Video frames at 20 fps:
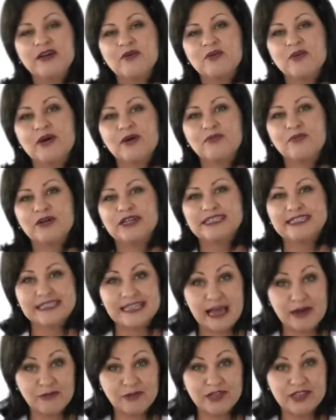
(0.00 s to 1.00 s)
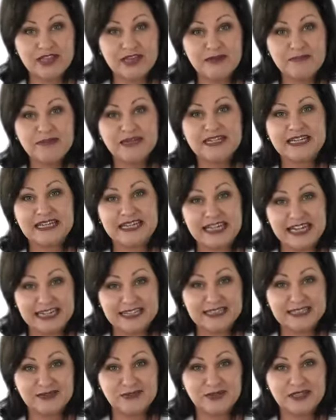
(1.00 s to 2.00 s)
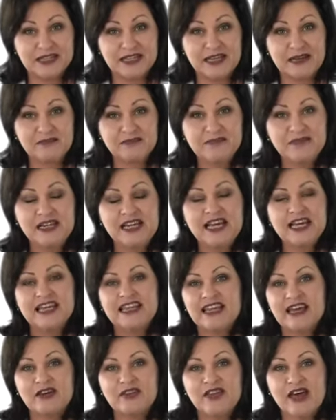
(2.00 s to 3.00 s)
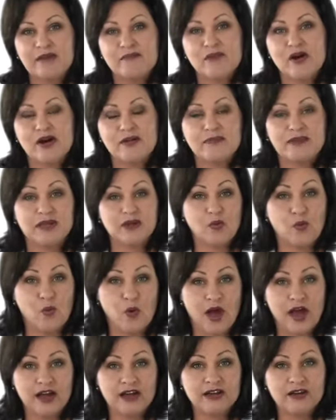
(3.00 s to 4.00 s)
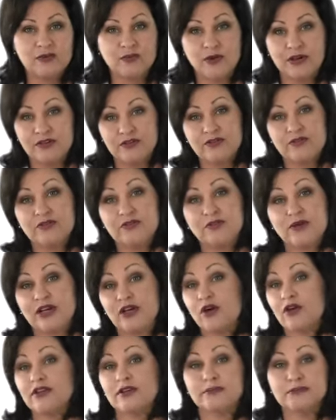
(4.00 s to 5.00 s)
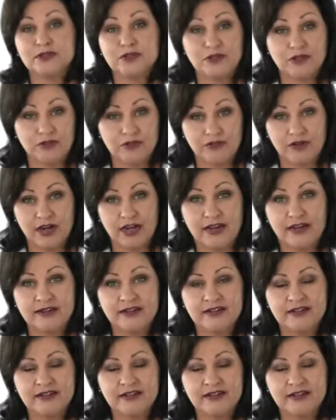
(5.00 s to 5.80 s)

when we sat with them and connected with them, that they might be at 1 and we got them to 3.